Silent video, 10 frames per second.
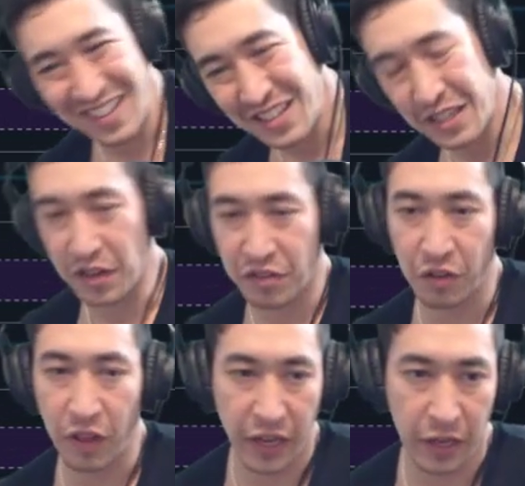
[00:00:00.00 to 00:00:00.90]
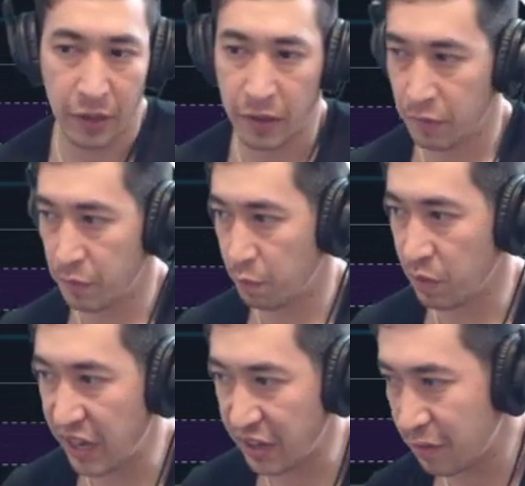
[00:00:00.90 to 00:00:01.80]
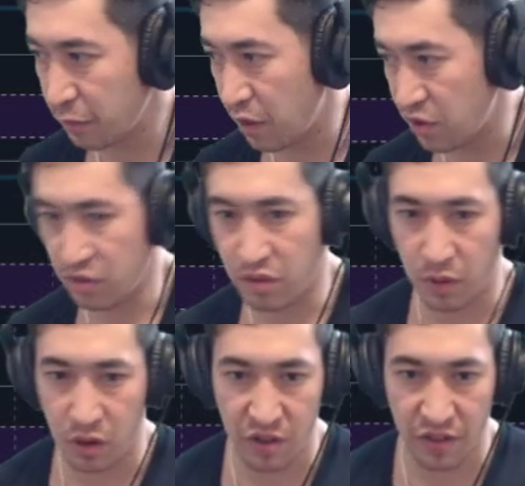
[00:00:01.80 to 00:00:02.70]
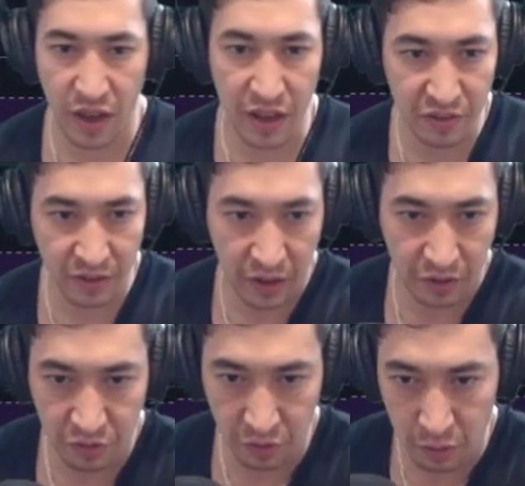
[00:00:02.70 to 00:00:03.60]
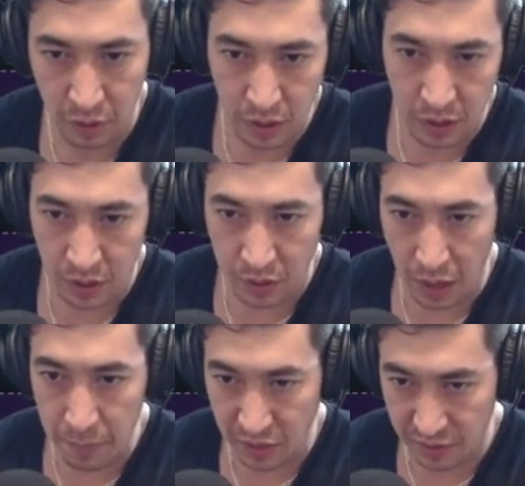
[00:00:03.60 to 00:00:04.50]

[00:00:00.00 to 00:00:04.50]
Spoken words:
yeah. So like, we're getting some questions in regards to ICX. So, I mean,